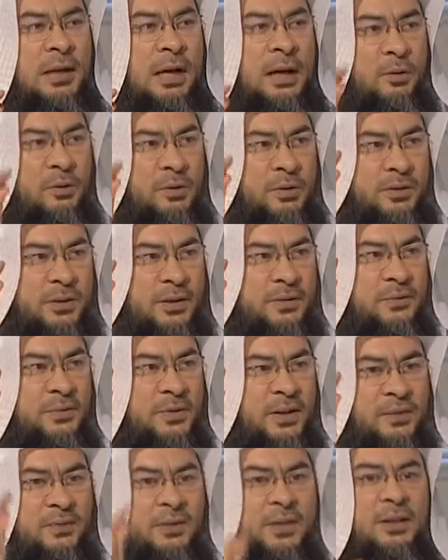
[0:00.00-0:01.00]
I would
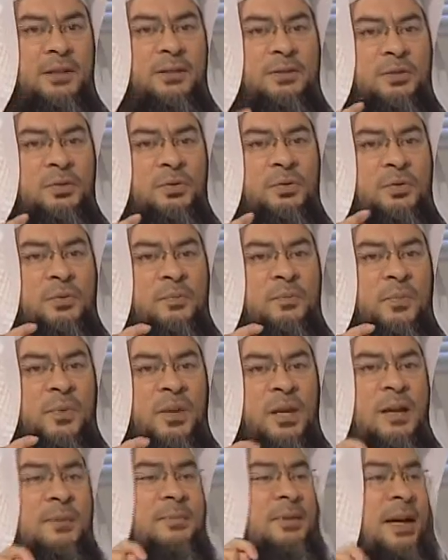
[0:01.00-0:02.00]
have given it to
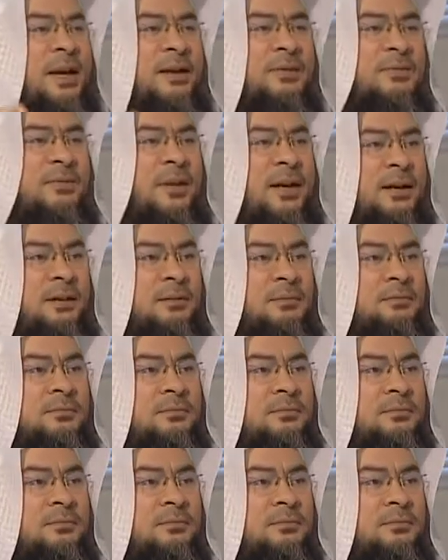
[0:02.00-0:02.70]
Ibn Affan